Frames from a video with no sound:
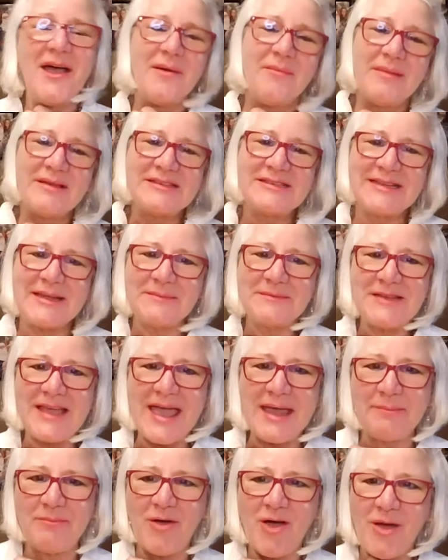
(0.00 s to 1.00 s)
My
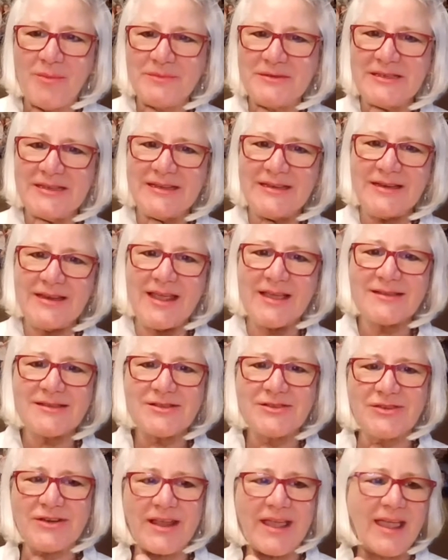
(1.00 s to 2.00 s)
stepdad popped in
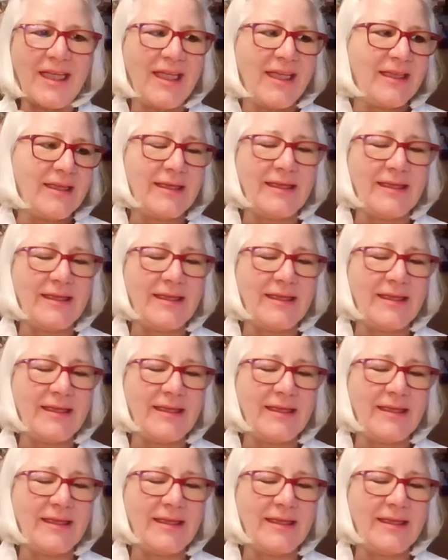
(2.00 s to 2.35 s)
yesterday.